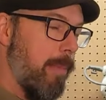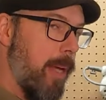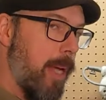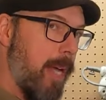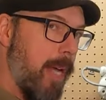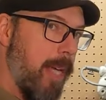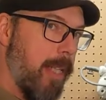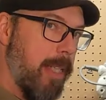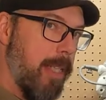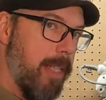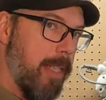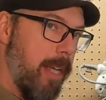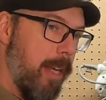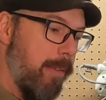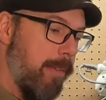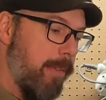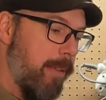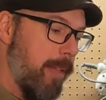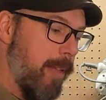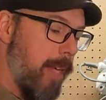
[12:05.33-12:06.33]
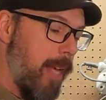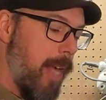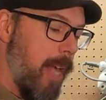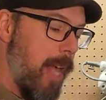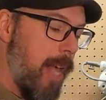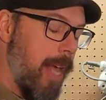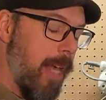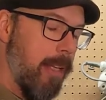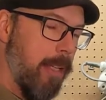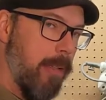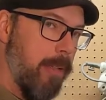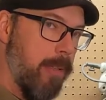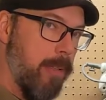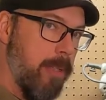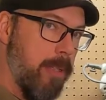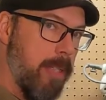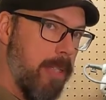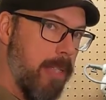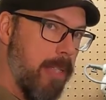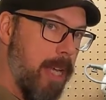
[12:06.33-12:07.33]
behind stuff and
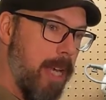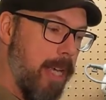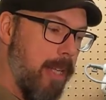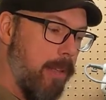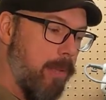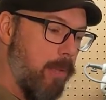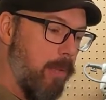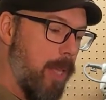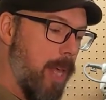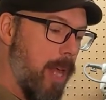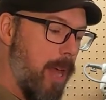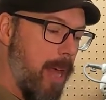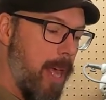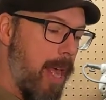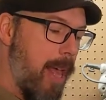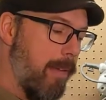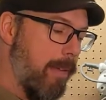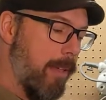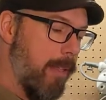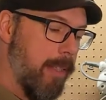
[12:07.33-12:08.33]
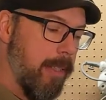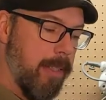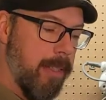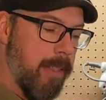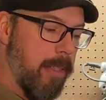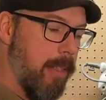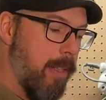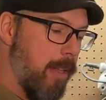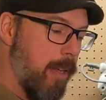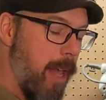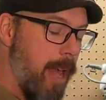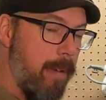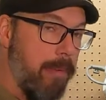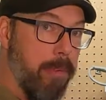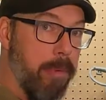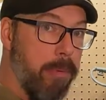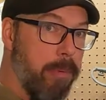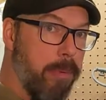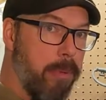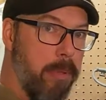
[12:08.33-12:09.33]
loosen and tighten without having to have
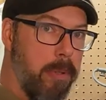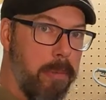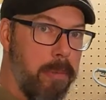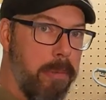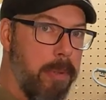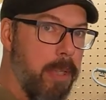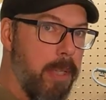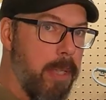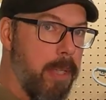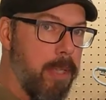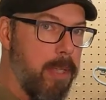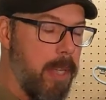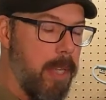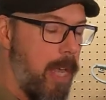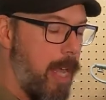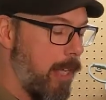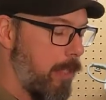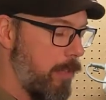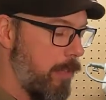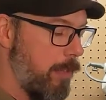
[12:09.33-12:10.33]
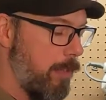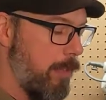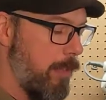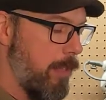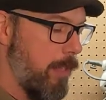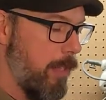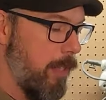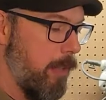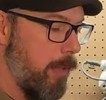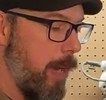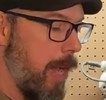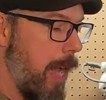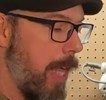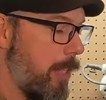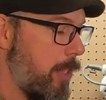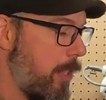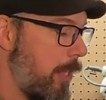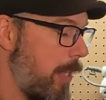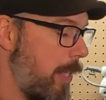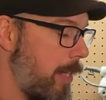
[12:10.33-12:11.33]
the room to actually physically
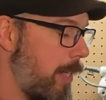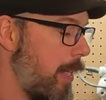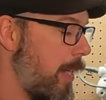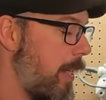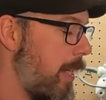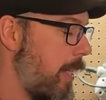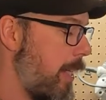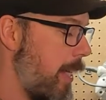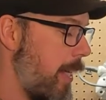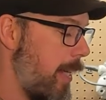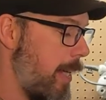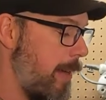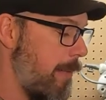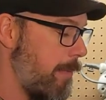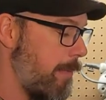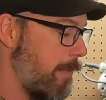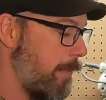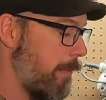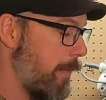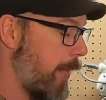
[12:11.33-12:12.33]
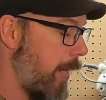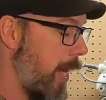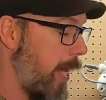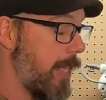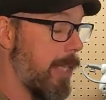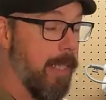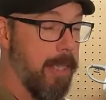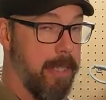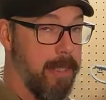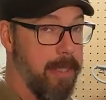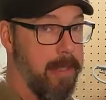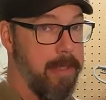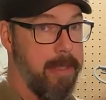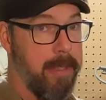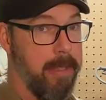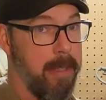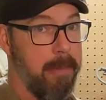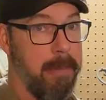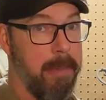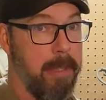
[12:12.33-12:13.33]
ratchet. I think this is
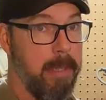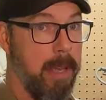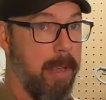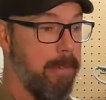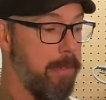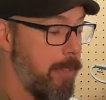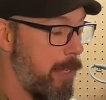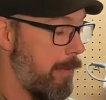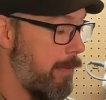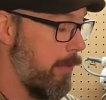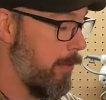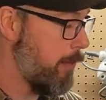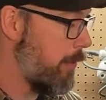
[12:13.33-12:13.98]
going to be a lifesaver.